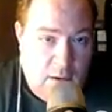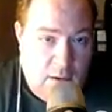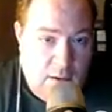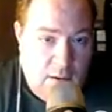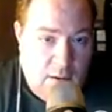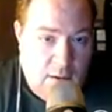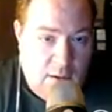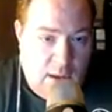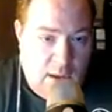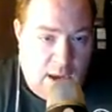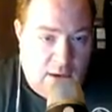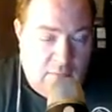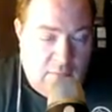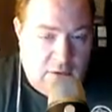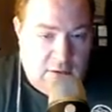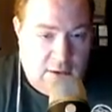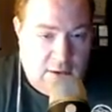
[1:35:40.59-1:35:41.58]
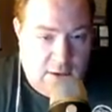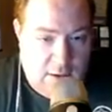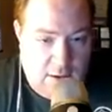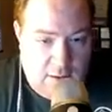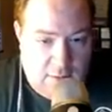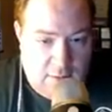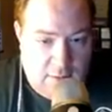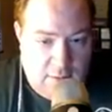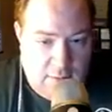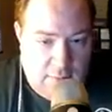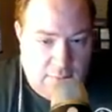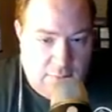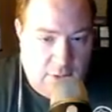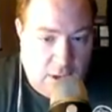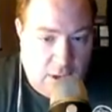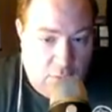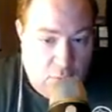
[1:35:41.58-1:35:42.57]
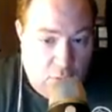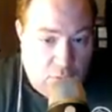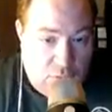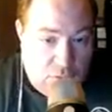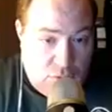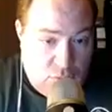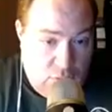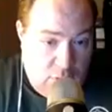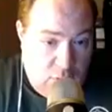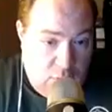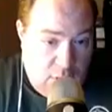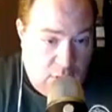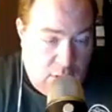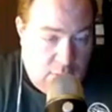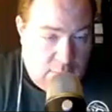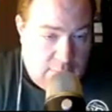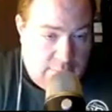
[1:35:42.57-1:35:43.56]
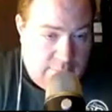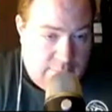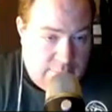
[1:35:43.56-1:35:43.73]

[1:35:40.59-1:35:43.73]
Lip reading: a character and rolls really well,